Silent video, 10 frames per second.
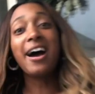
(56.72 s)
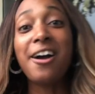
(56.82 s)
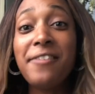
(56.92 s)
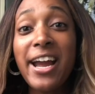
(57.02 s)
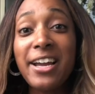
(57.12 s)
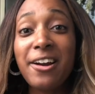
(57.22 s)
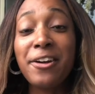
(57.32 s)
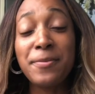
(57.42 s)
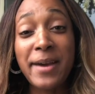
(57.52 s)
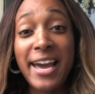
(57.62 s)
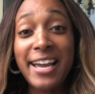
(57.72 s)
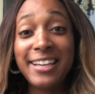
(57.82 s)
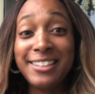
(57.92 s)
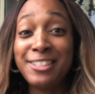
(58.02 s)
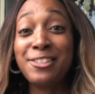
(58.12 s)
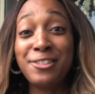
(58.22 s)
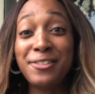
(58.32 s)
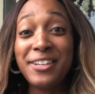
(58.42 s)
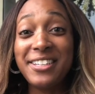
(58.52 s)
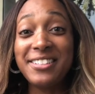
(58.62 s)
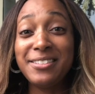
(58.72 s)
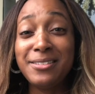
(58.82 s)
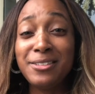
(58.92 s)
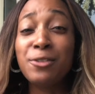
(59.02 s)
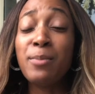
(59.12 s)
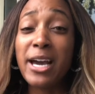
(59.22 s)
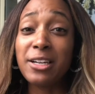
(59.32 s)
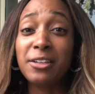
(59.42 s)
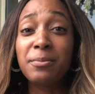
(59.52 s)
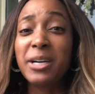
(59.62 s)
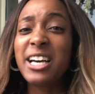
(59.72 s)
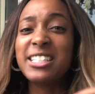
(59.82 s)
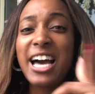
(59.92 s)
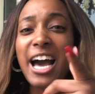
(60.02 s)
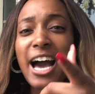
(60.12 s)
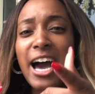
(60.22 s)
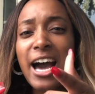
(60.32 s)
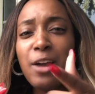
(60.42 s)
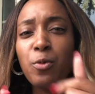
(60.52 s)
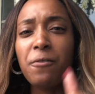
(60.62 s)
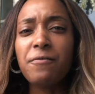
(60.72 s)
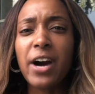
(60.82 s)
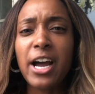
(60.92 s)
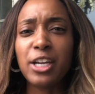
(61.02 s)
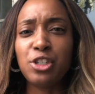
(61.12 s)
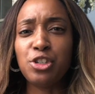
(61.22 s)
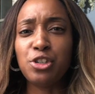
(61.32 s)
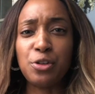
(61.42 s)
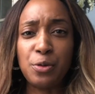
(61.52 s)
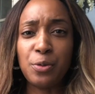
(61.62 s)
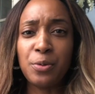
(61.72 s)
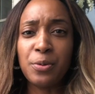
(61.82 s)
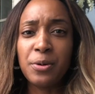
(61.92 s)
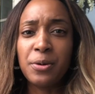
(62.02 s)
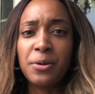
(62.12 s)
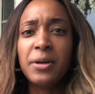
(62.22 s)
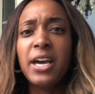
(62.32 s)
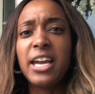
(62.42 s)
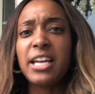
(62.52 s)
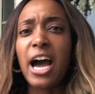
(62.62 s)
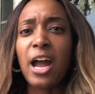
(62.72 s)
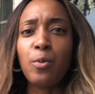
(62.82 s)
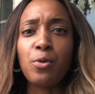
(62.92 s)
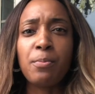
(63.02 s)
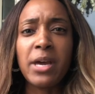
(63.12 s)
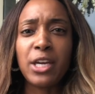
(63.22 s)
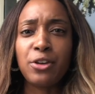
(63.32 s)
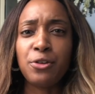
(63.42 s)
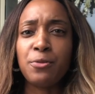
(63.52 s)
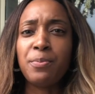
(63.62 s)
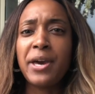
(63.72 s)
All right, are you back? Did you do it? You better, because I will find you and I will make you